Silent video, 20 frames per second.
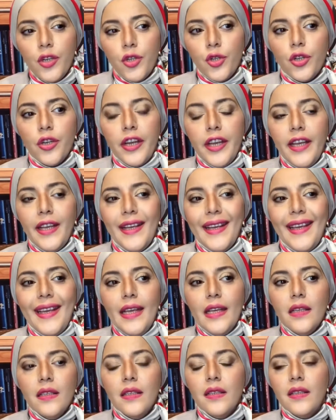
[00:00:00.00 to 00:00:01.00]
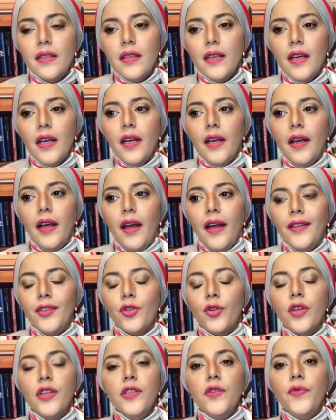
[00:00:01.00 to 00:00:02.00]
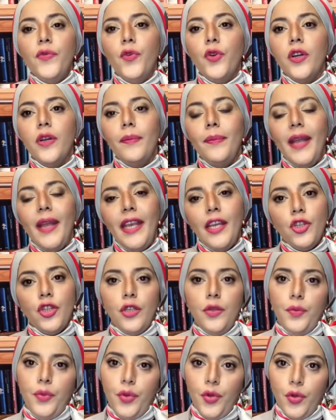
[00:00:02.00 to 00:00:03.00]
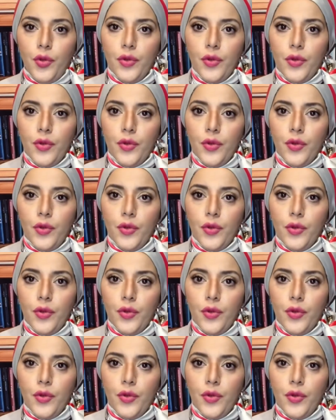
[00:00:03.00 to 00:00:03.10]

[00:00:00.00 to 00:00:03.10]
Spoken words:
is a transformation process,